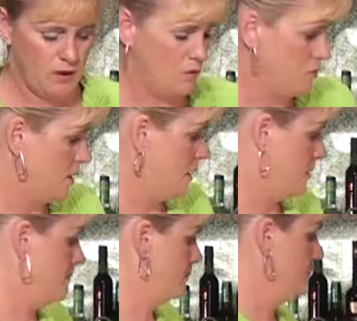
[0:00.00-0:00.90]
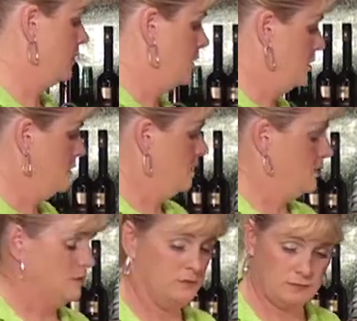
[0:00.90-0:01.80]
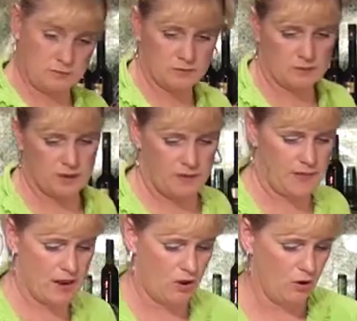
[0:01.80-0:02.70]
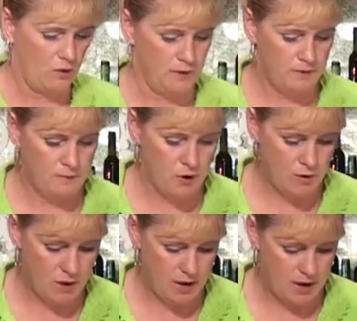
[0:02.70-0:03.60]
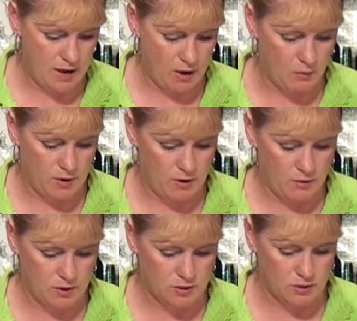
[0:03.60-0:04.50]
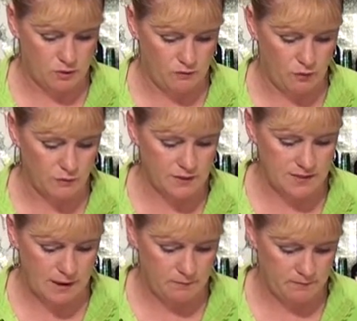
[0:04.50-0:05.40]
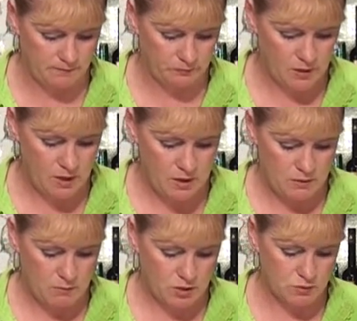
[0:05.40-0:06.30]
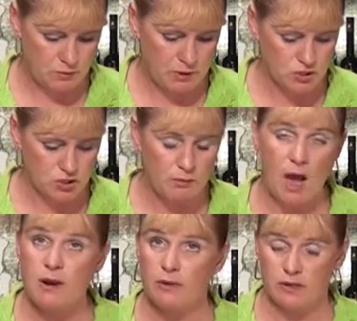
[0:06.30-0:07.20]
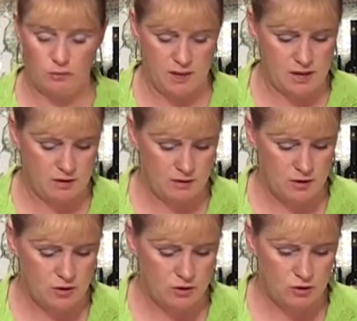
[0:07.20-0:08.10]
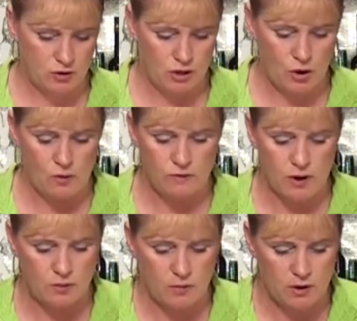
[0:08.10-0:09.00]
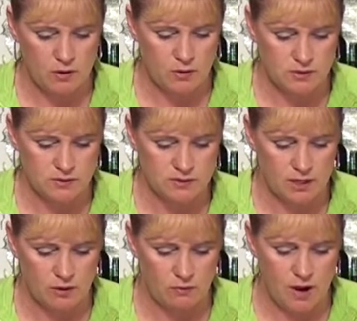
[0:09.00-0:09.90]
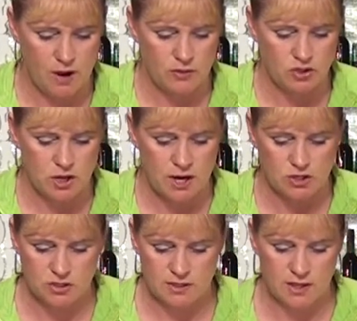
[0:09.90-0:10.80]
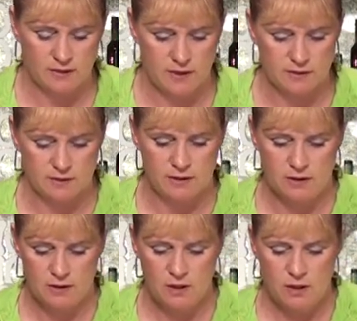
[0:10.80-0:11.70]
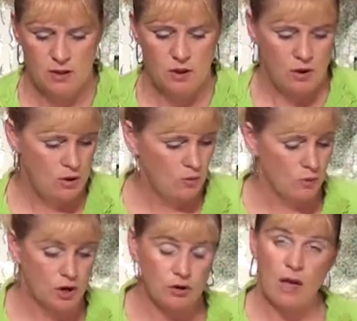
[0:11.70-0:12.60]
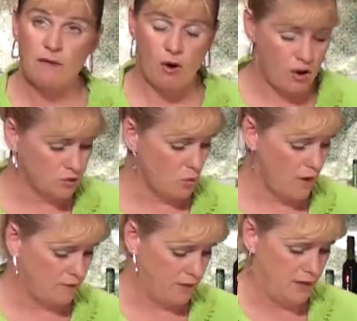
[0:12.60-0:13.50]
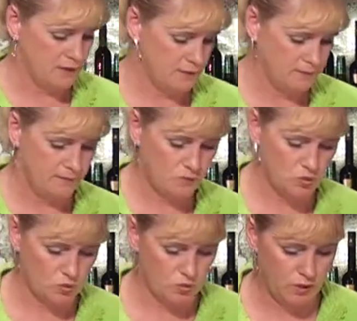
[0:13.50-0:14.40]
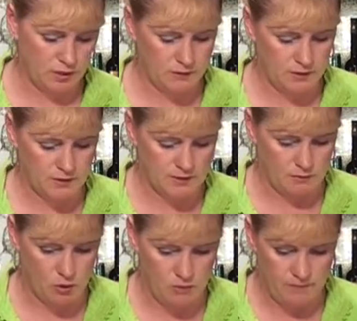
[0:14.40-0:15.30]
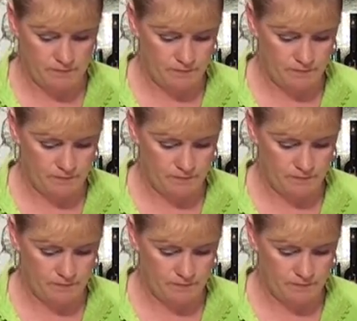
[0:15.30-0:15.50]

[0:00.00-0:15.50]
Okay, got that all going. Okay, now we are going to fold these up. Make sure we pinch the bottom a little bit, turn it over, and we are going to stick it right on the tray just like this. We're gonna do that for all 12 of these. It's really, really simple.